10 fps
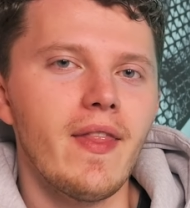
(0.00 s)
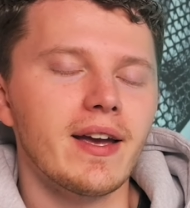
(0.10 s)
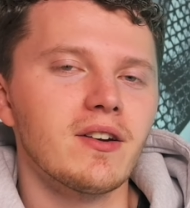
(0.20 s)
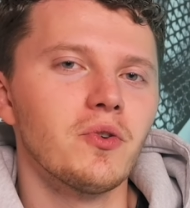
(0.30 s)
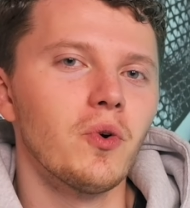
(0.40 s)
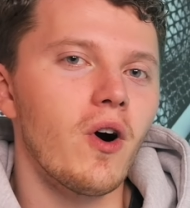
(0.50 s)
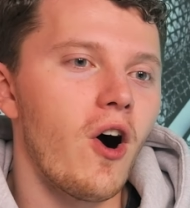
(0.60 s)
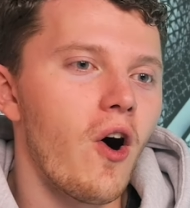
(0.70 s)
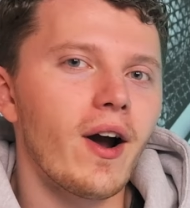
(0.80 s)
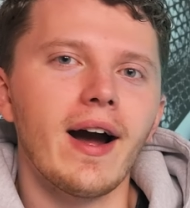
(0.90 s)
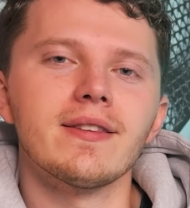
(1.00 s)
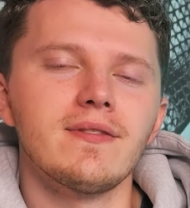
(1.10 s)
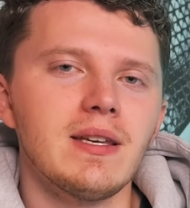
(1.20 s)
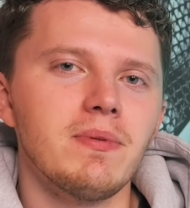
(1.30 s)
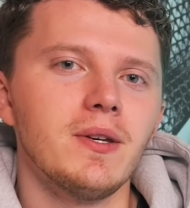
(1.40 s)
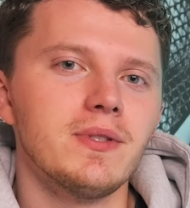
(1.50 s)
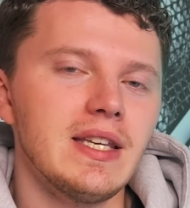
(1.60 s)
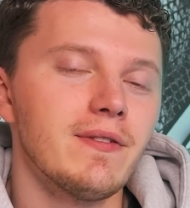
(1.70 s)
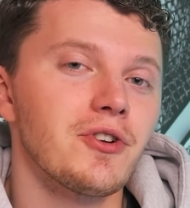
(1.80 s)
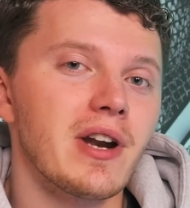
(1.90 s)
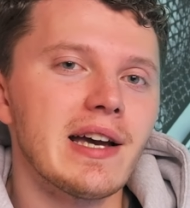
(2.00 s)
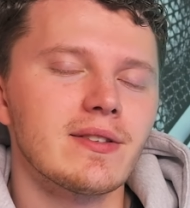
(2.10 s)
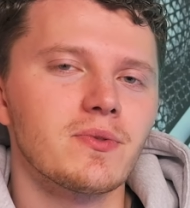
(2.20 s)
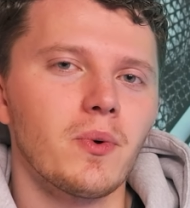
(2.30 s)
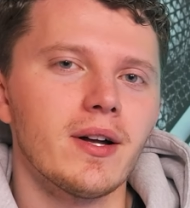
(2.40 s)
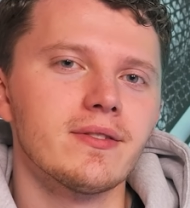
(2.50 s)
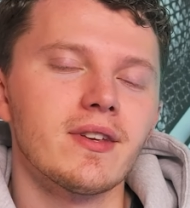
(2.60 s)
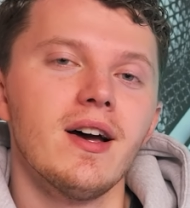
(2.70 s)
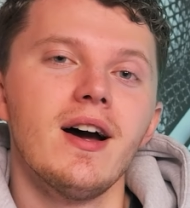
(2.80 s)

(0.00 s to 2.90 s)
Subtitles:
that can cool all kinds of CPUs, even your nicest ones.